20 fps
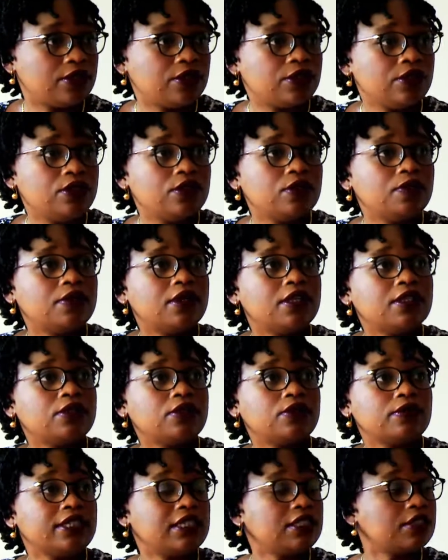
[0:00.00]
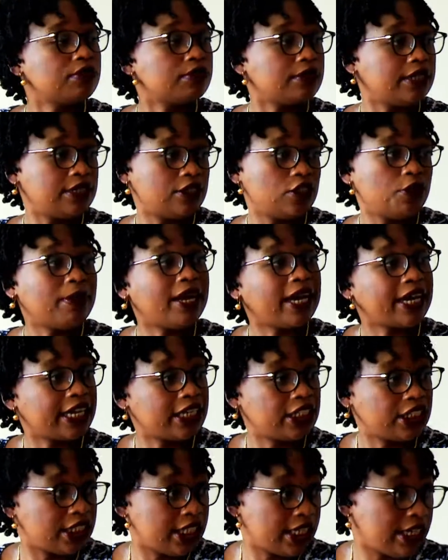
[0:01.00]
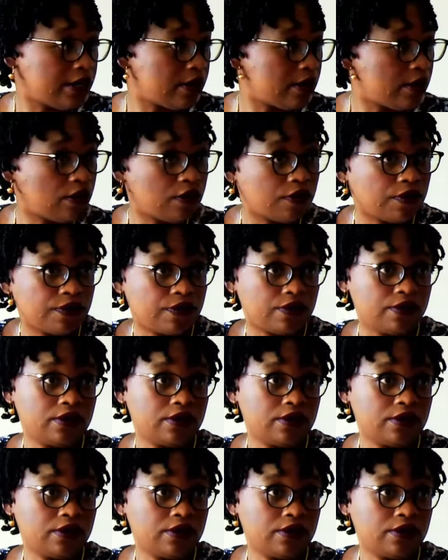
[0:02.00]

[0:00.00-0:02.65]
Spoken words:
Do you want to increase the market share of